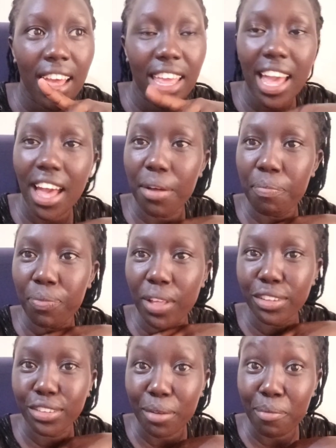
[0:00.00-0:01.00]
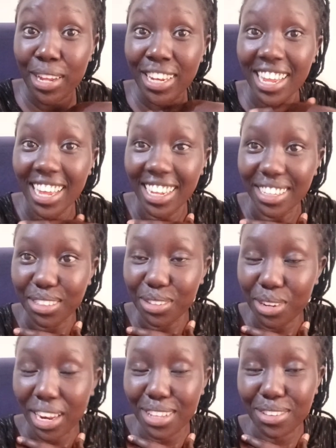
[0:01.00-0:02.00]
Yeah, and start my day.
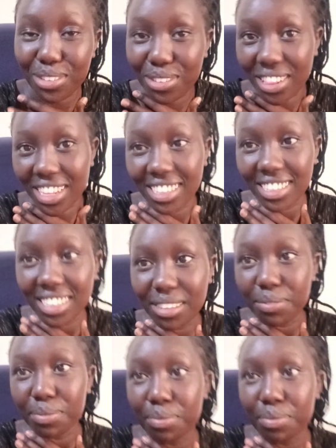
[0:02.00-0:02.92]
So let's do this.